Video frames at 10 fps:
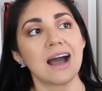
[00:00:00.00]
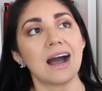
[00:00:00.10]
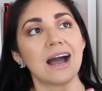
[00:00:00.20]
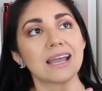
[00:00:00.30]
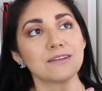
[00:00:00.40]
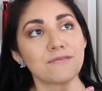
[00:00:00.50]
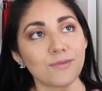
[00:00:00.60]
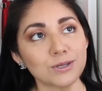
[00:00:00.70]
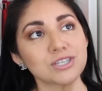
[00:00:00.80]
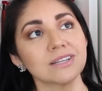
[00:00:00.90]
I
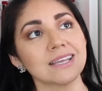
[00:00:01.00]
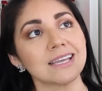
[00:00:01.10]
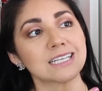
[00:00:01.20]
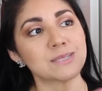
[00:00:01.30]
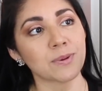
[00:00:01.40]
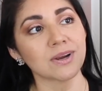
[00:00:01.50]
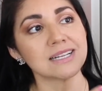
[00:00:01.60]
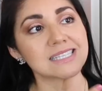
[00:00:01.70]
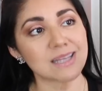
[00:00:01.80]
unfortunately experienced